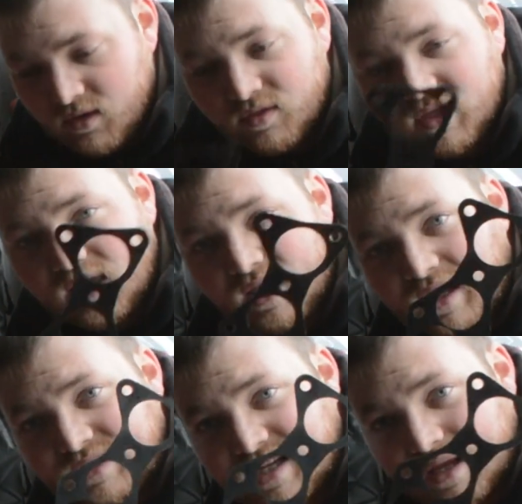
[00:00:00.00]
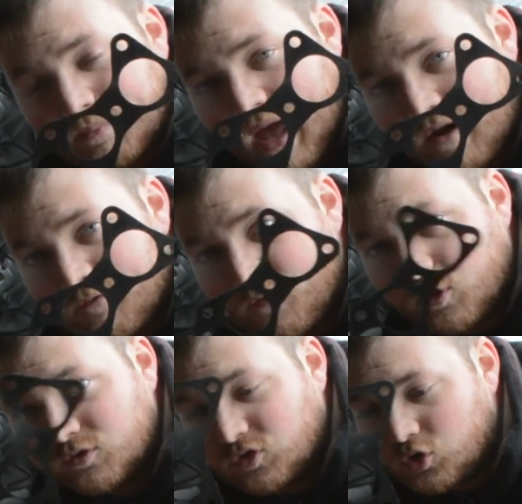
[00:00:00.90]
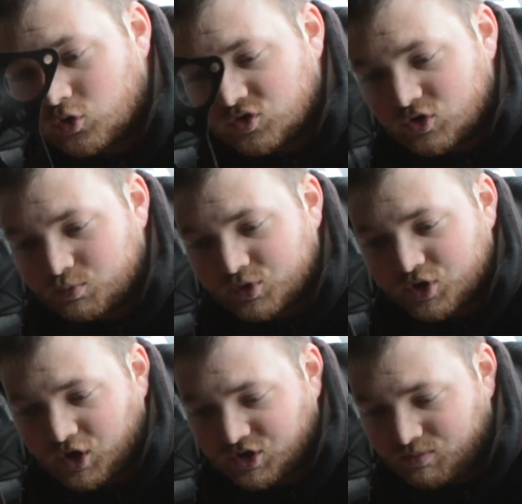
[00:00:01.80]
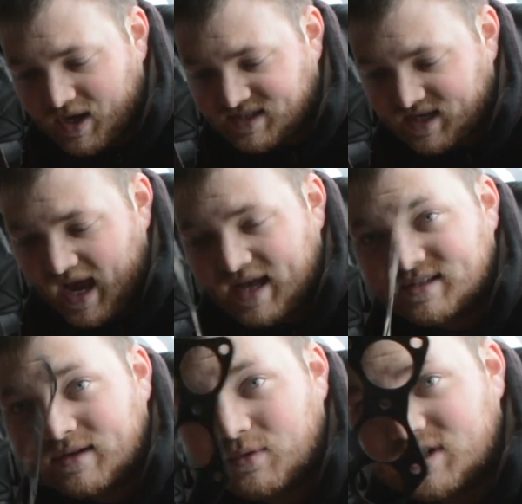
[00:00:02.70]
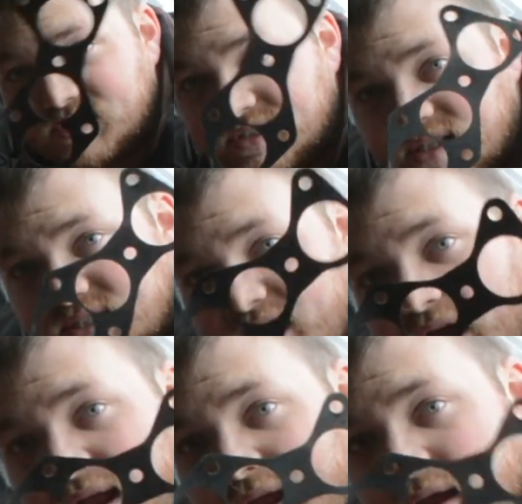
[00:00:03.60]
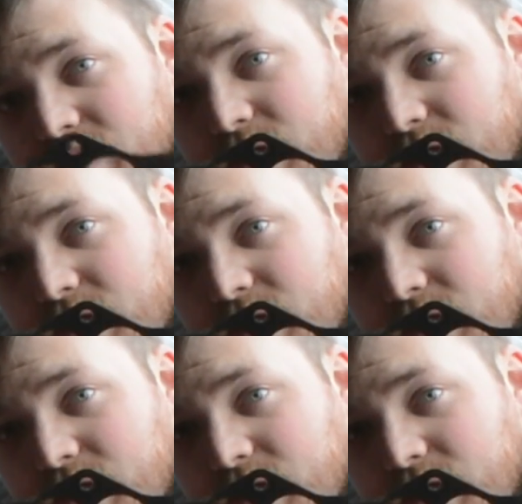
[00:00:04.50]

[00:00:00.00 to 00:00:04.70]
the intake manifold to supercharger base gasket, which is this guy.